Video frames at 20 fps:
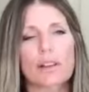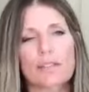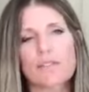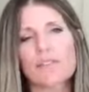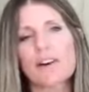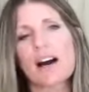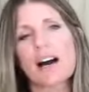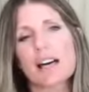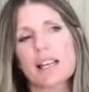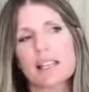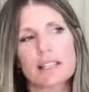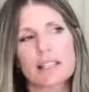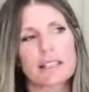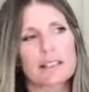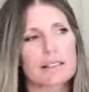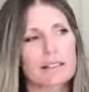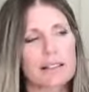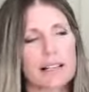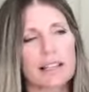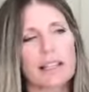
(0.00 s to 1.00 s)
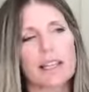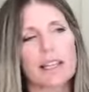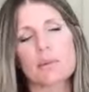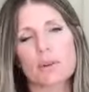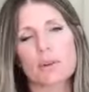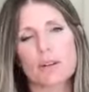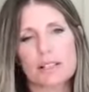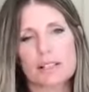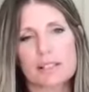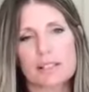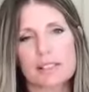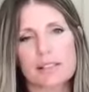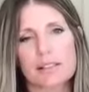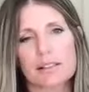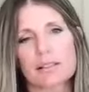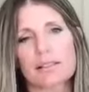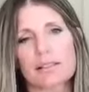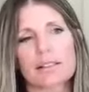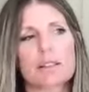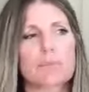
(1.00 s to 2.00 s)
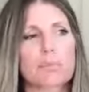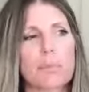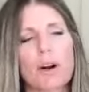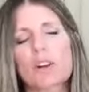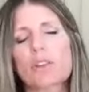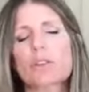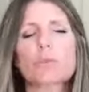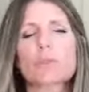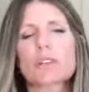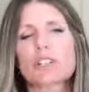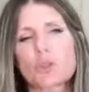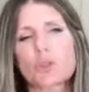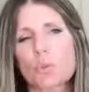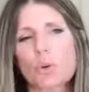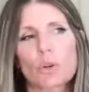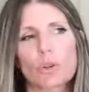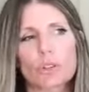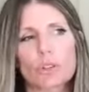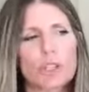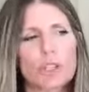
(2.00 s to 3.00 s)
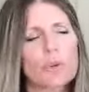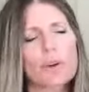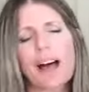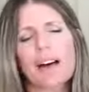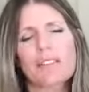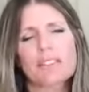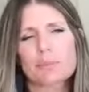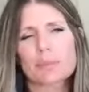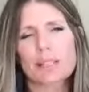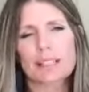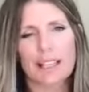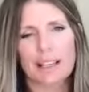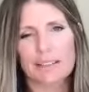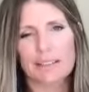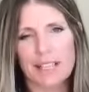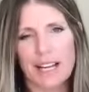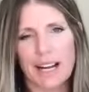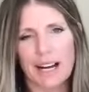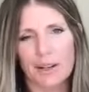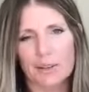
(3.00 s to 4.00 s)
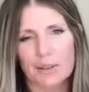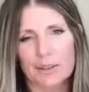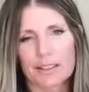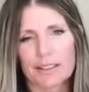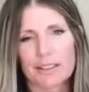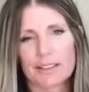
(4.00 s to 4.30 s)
and fun and glamorous and part of the ritual. You don't have to be left out.